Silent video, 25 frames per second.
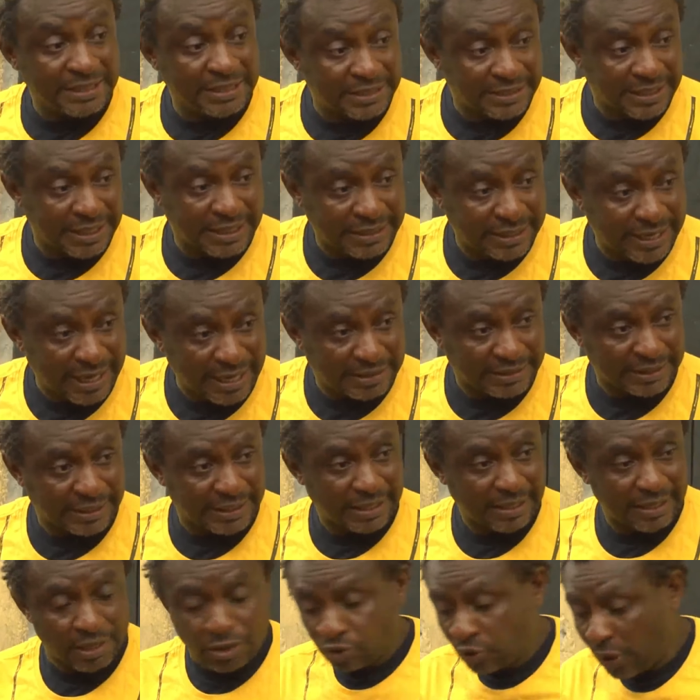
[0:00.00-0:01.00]
assistant
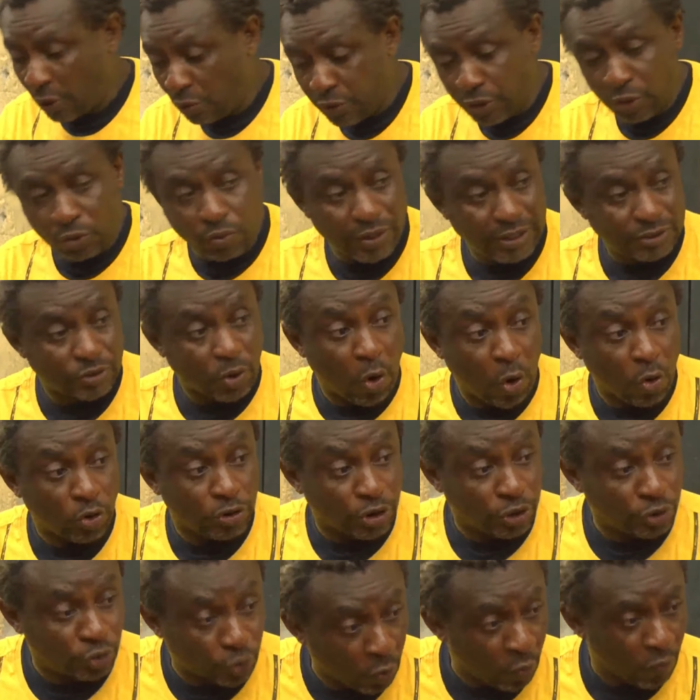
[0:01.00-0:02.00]
caretaker? So I will collect all
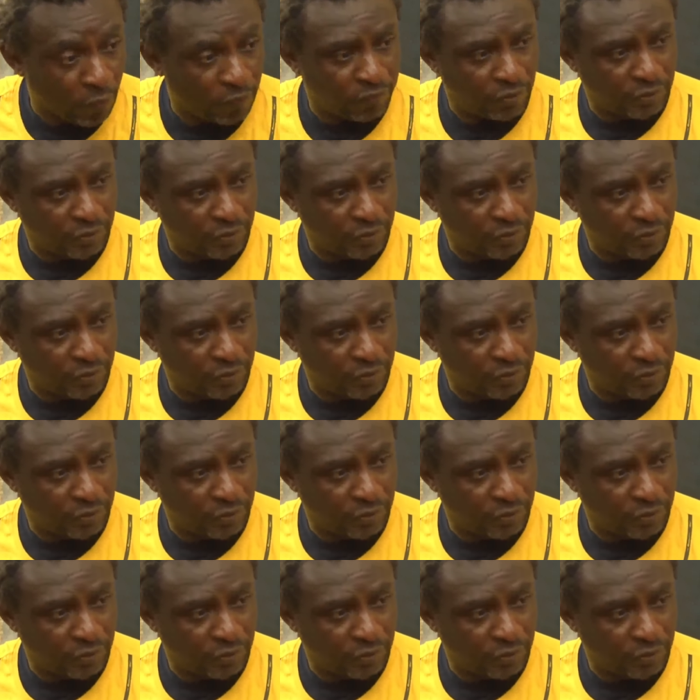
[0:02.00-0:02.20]
the dough